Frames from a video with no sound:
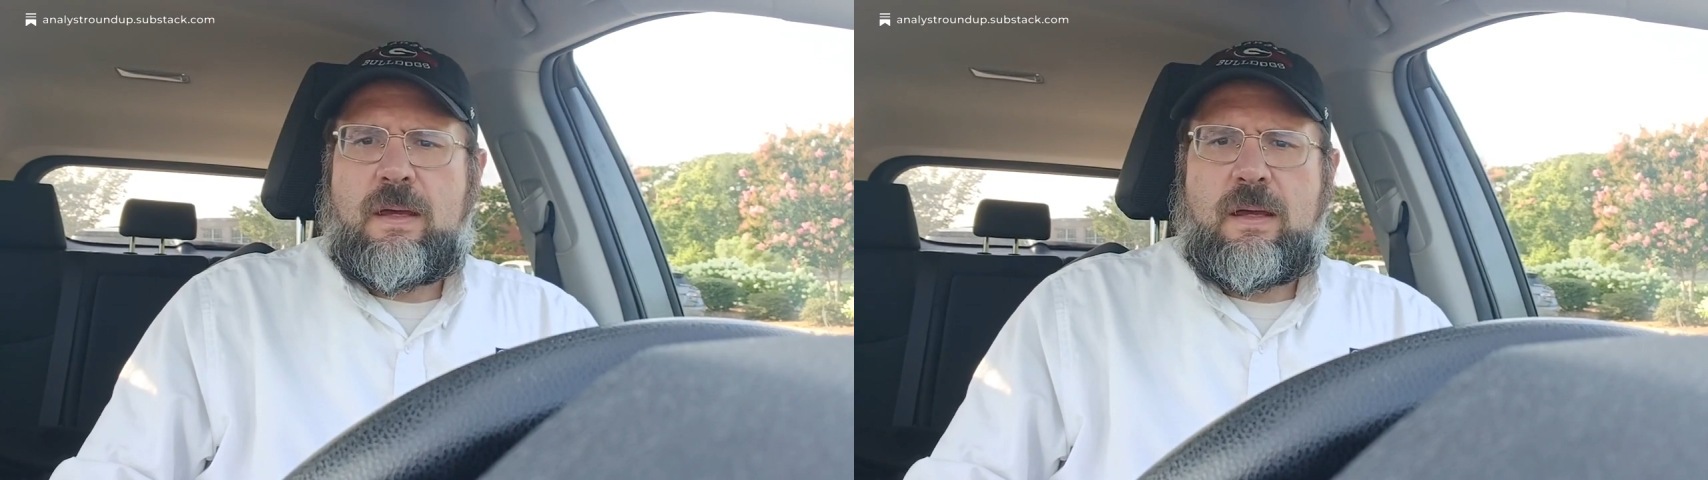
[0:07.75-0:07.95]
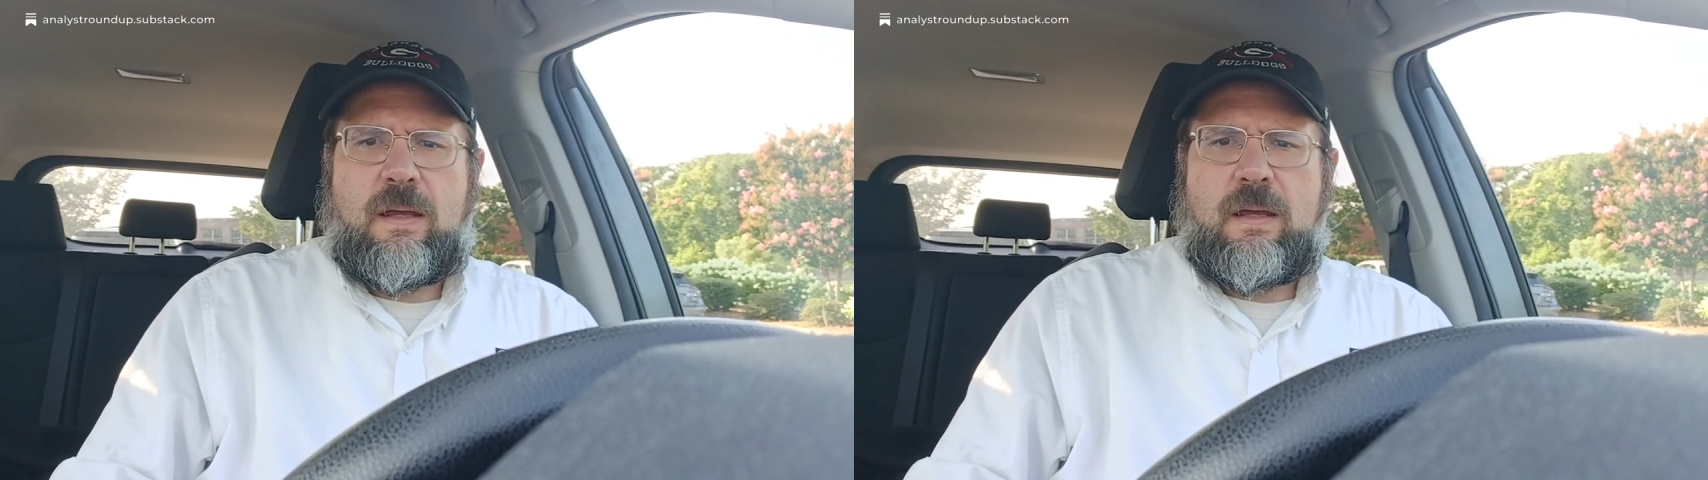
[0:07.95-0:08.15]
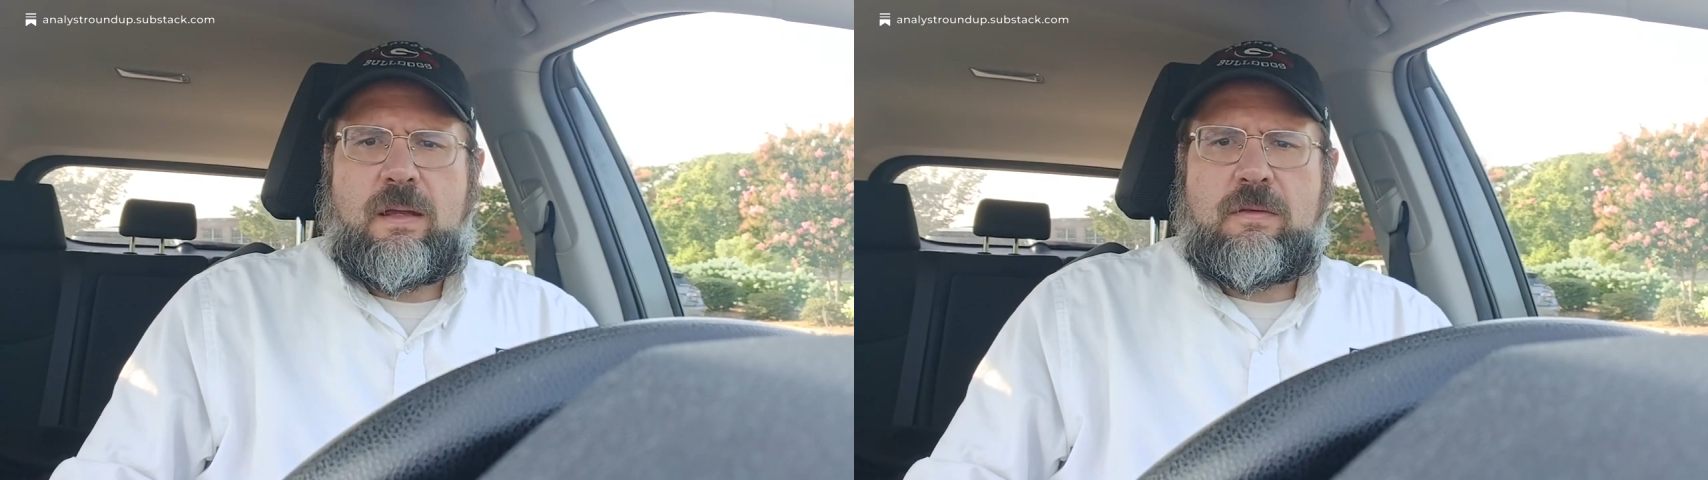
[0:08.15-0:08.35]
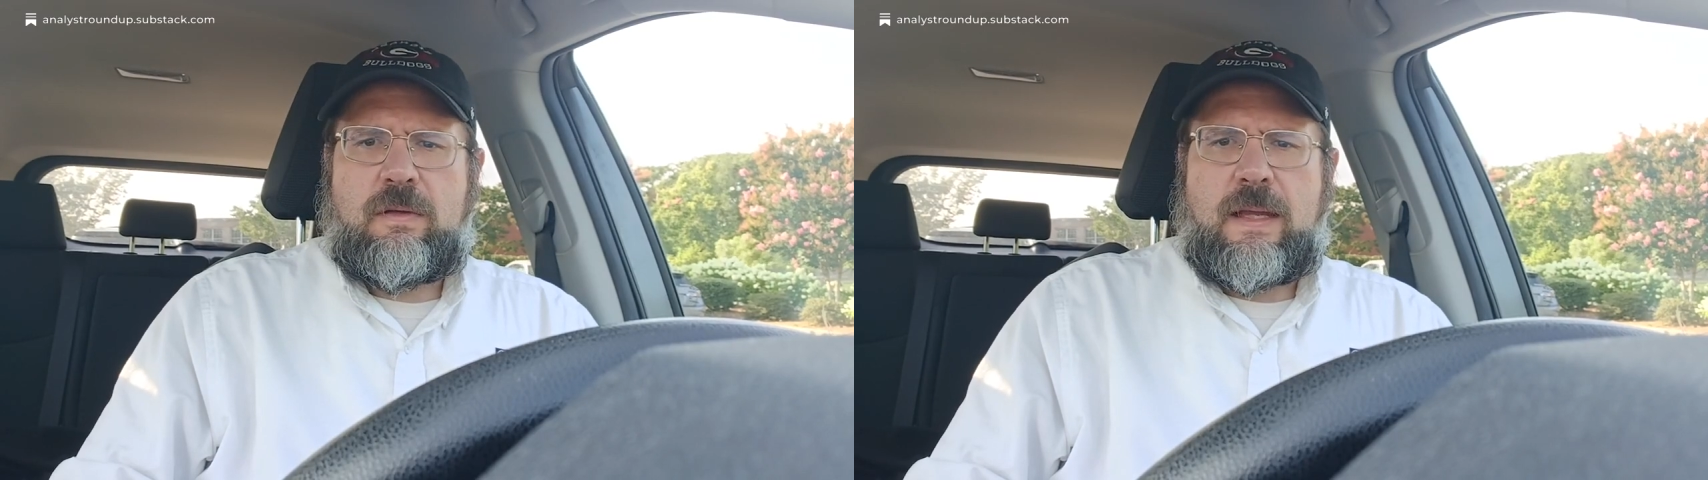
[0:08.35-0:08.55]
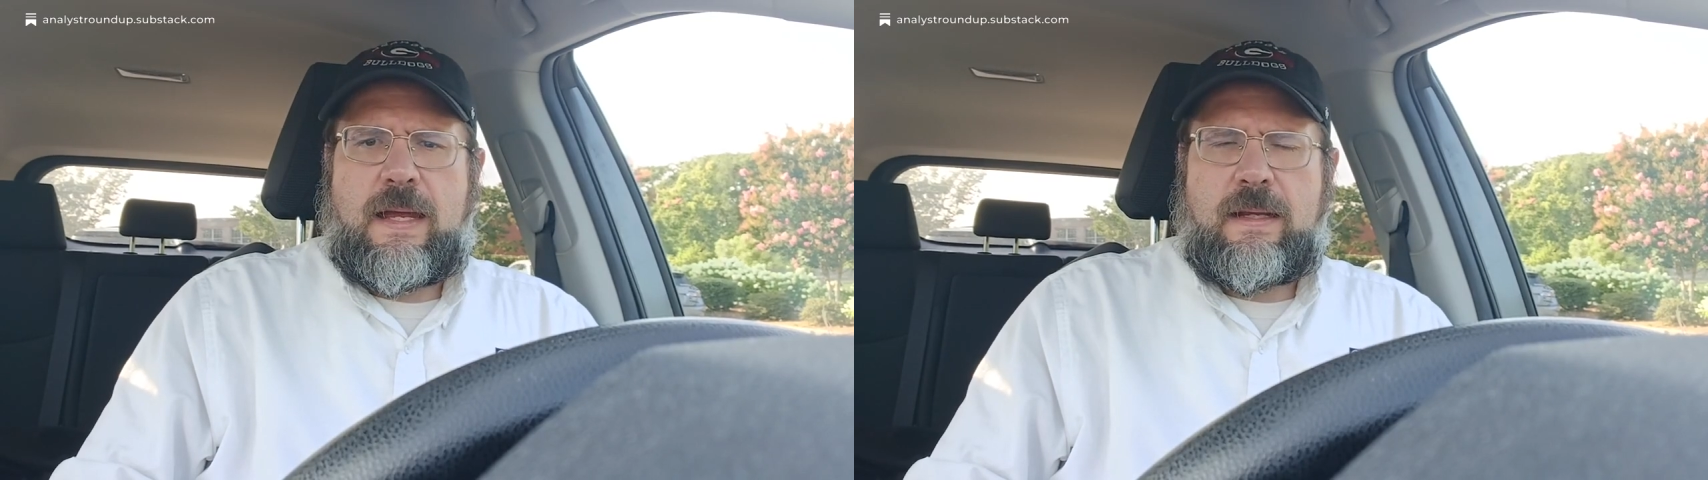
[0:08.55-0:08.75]

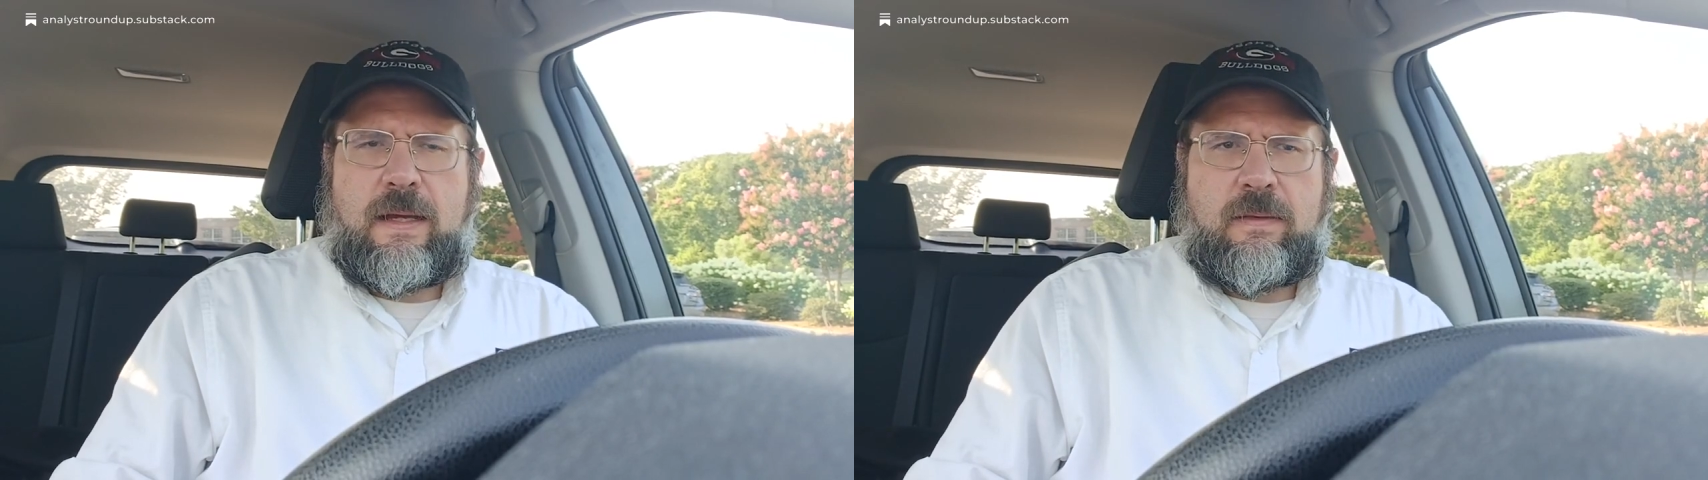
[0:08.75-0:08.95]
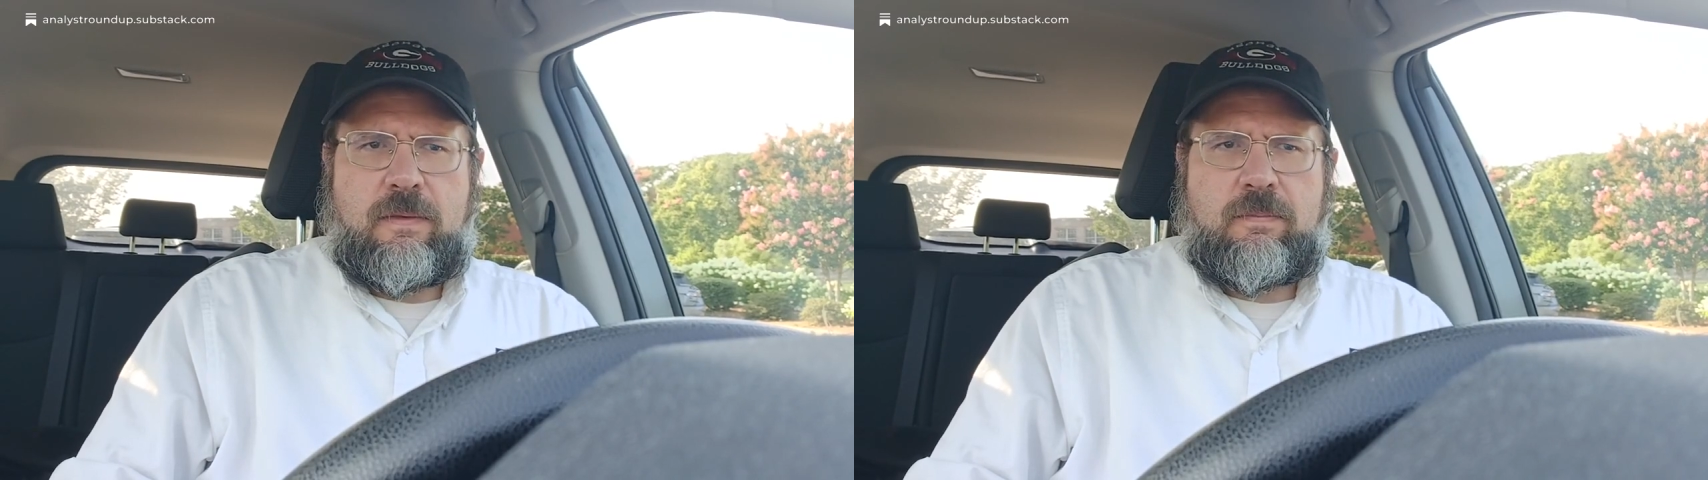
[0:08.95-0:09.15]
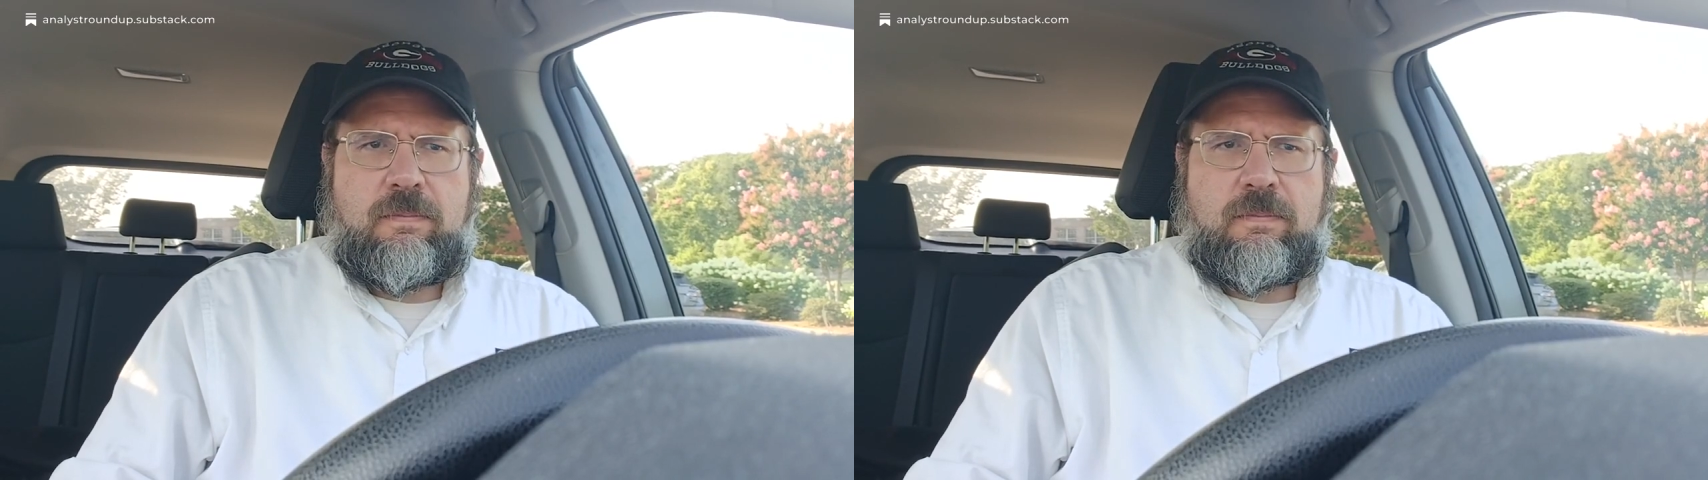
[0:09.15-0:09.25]
July 9th,